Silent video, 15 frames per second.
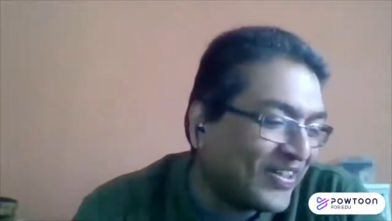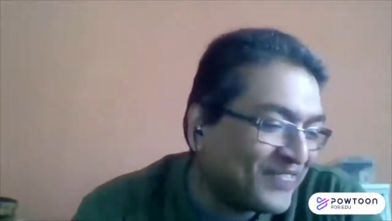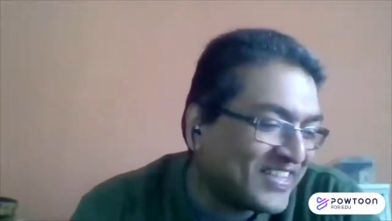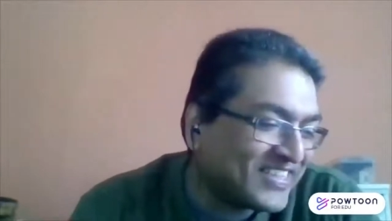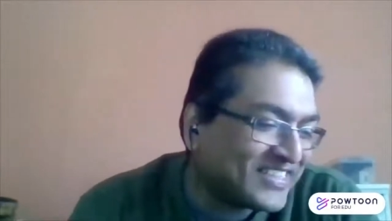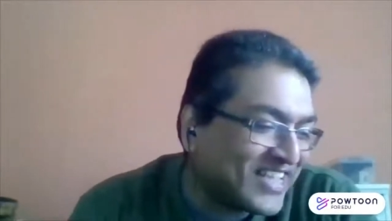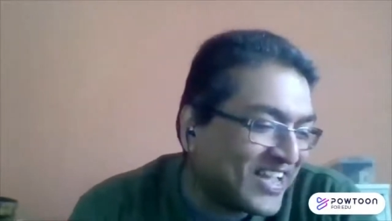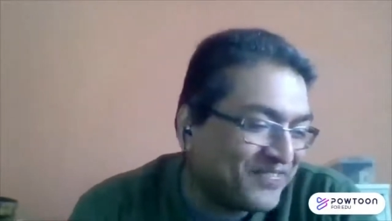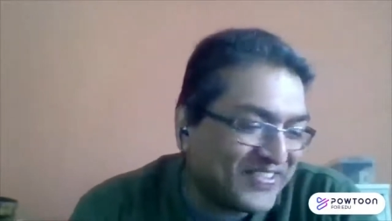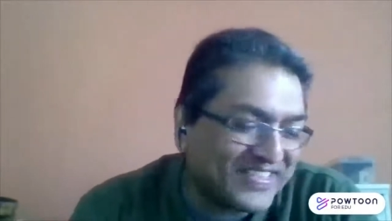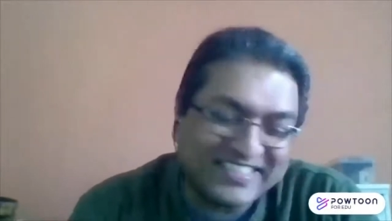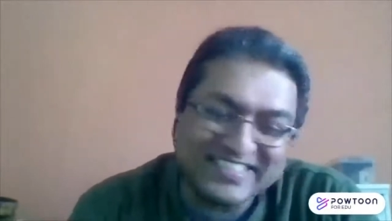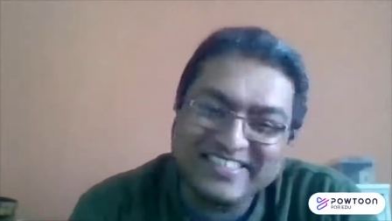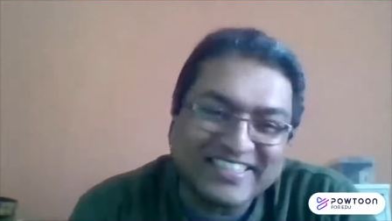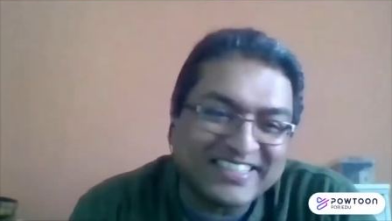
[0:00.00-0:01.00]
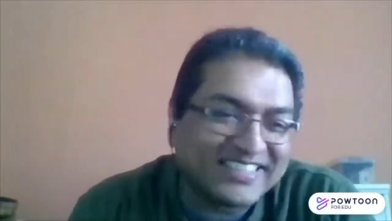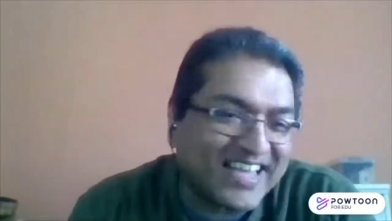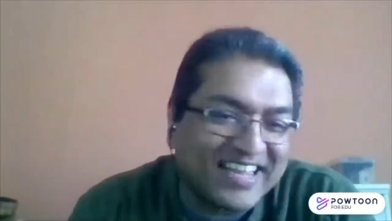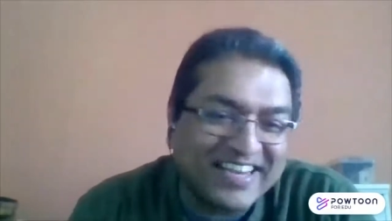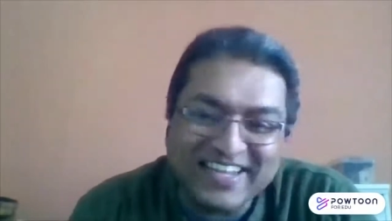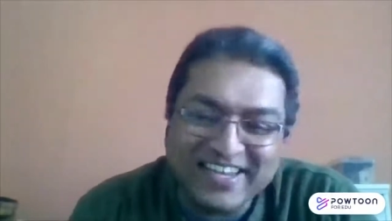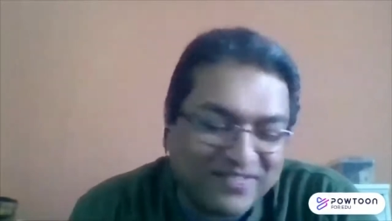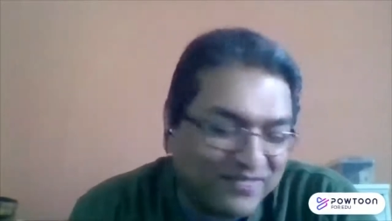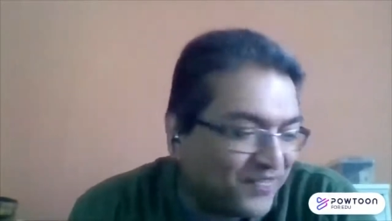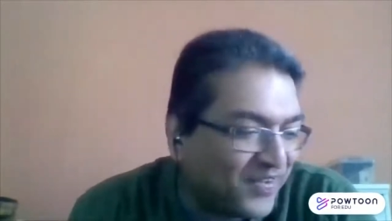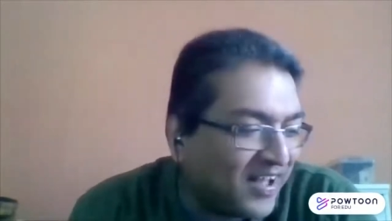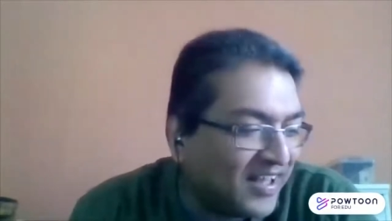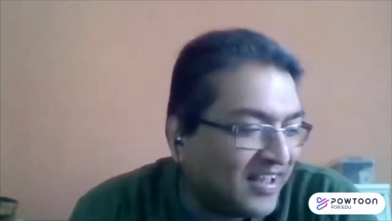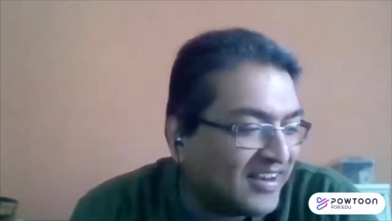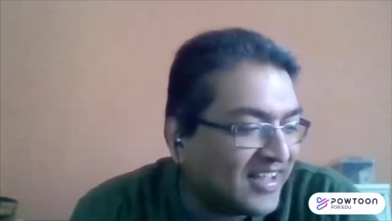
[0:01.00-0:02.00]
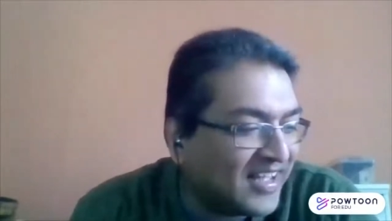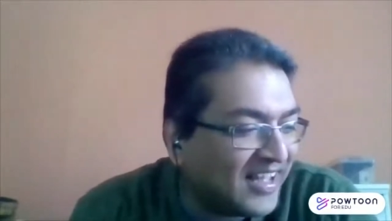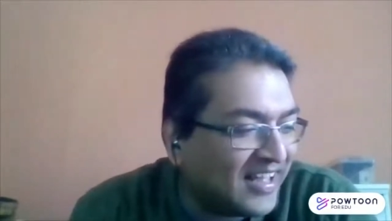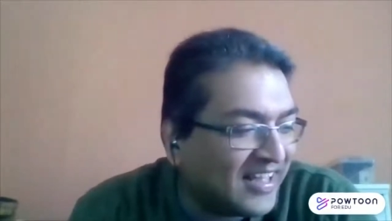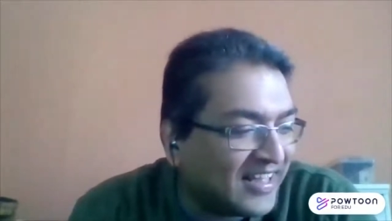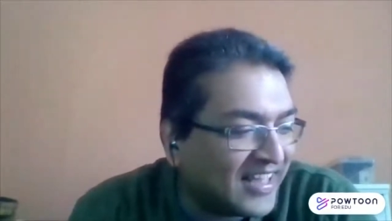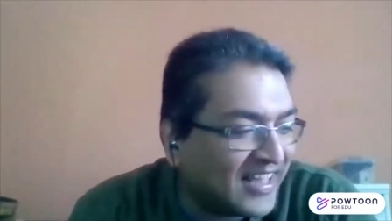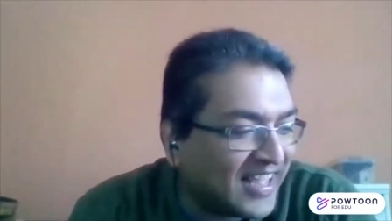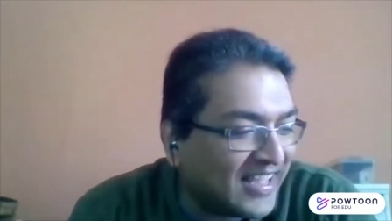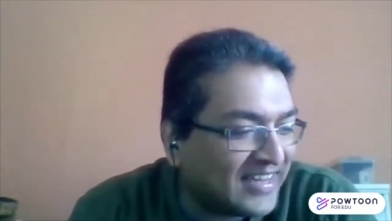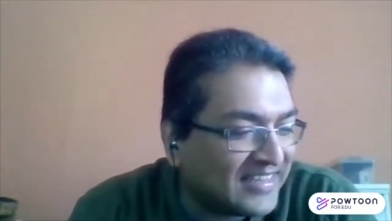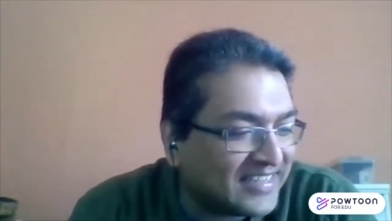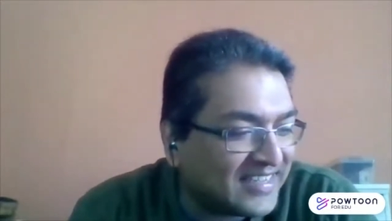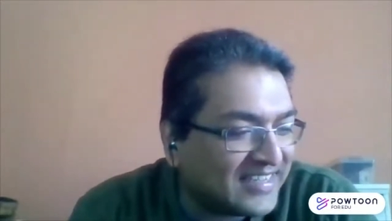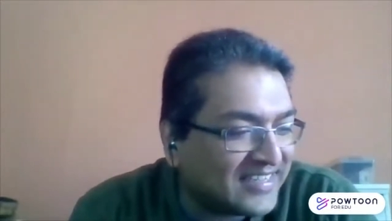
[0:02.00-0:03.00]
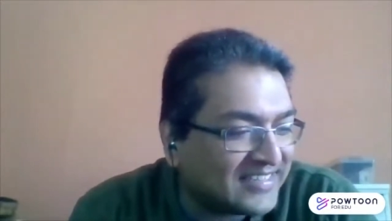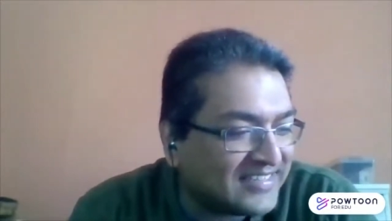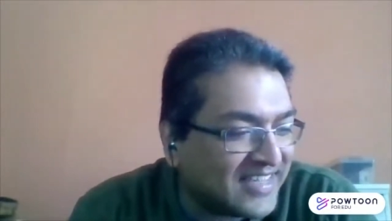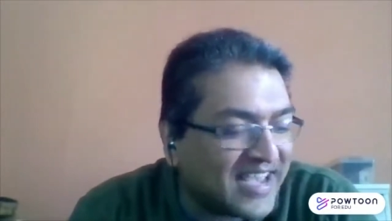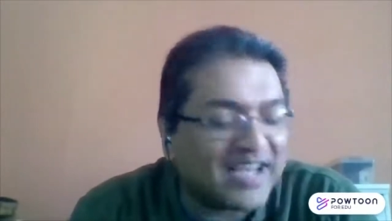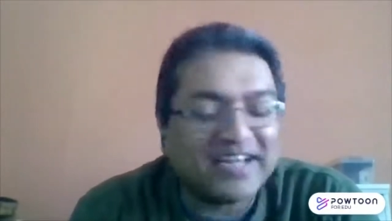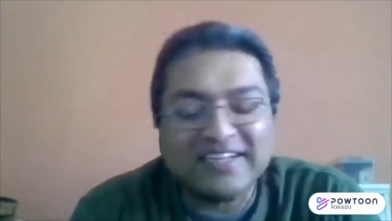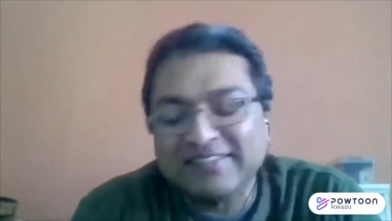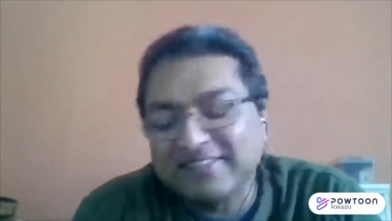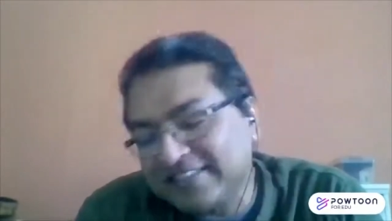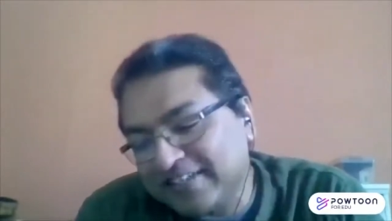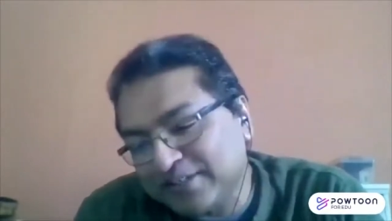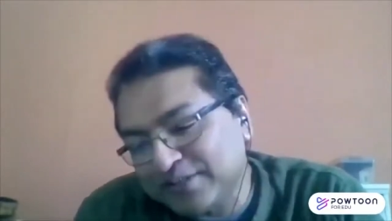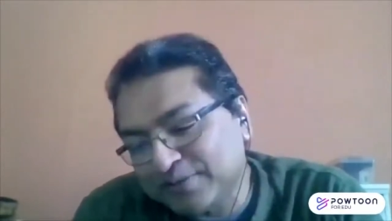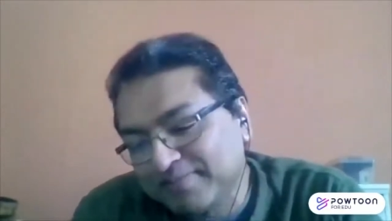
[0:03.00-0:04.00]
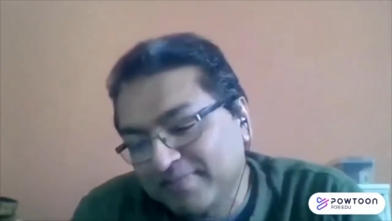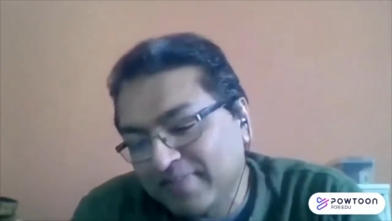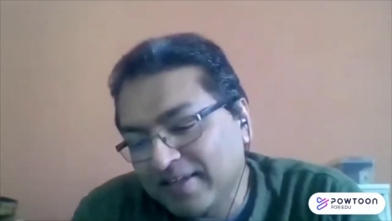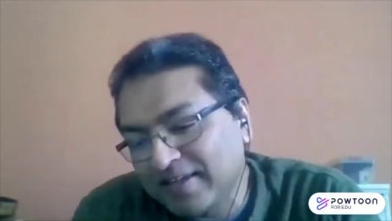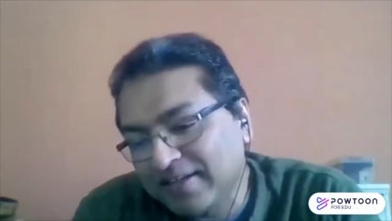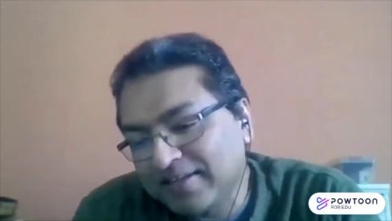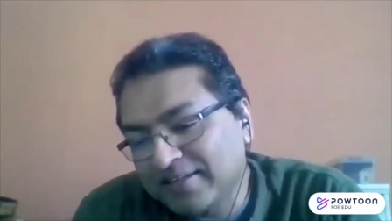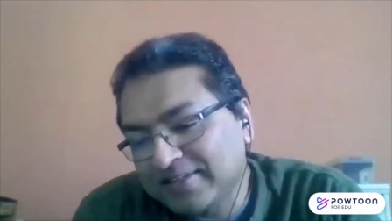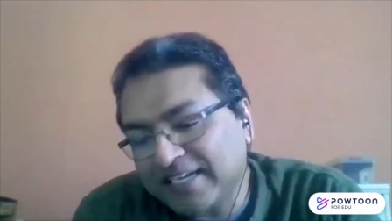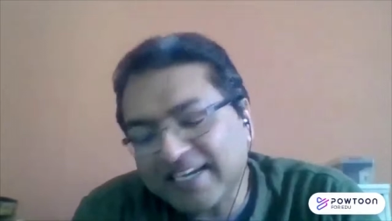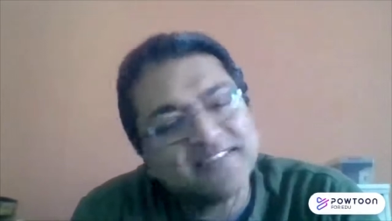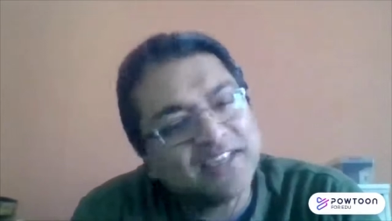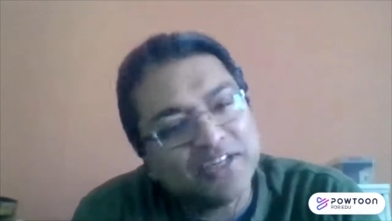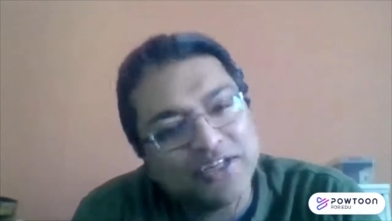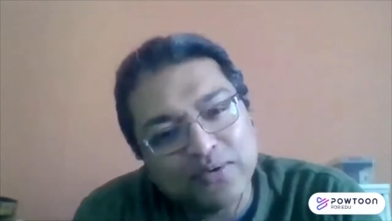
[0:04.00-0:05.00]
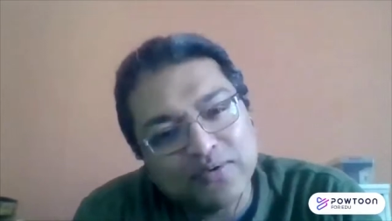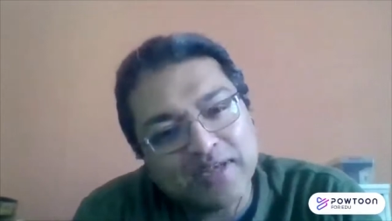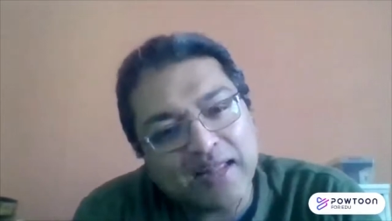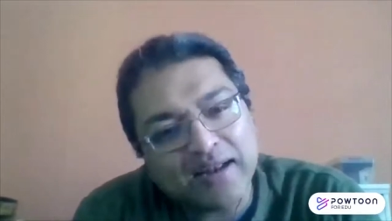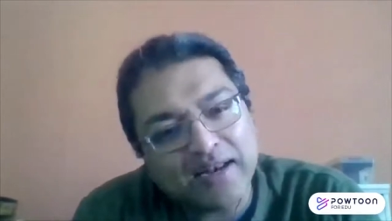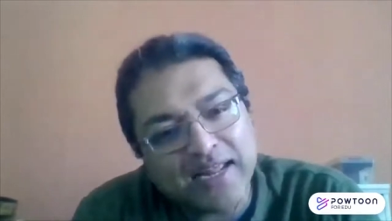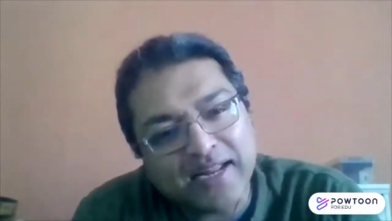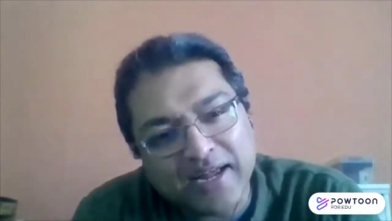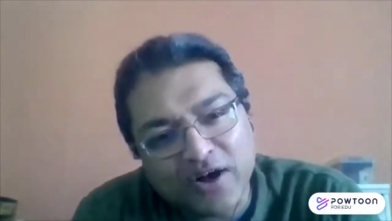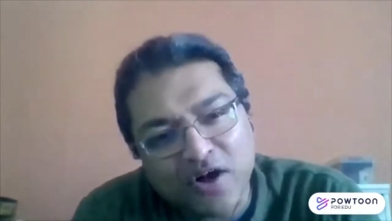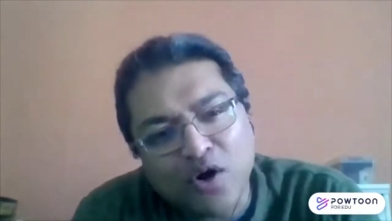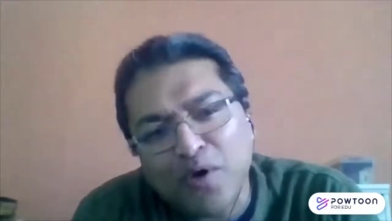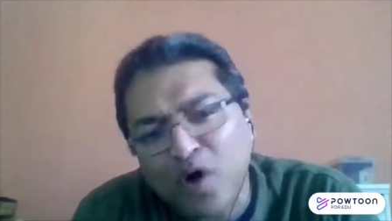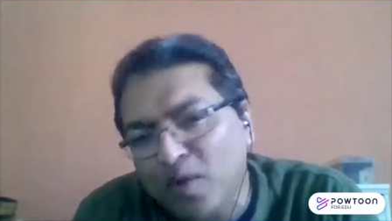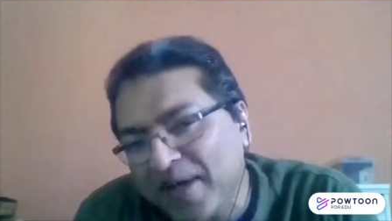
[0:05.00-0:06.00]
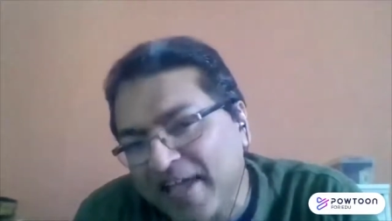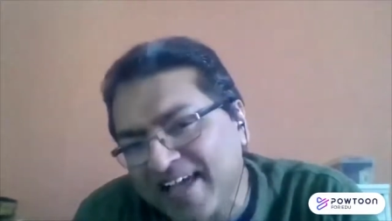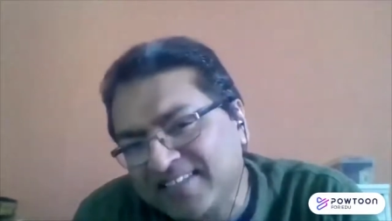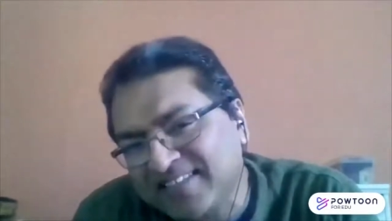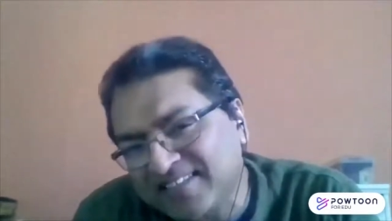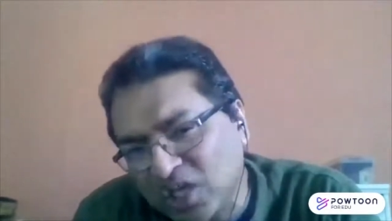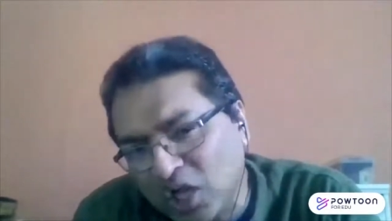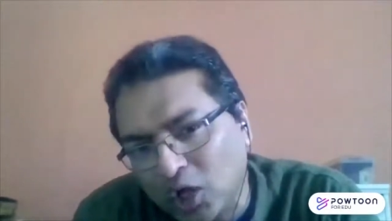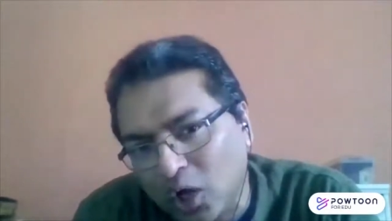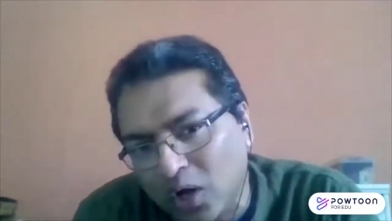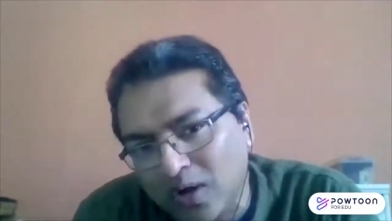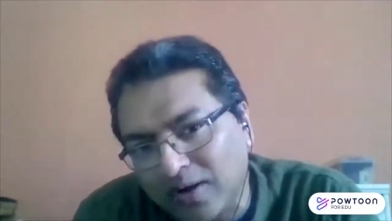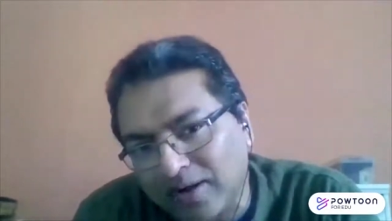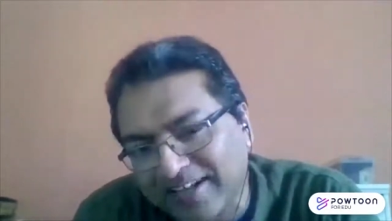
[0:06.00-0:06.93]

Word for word: of this stuff is just exciting and fun. Uh, and uh, yeah, so like I said, you don't get I, I, all my answers are long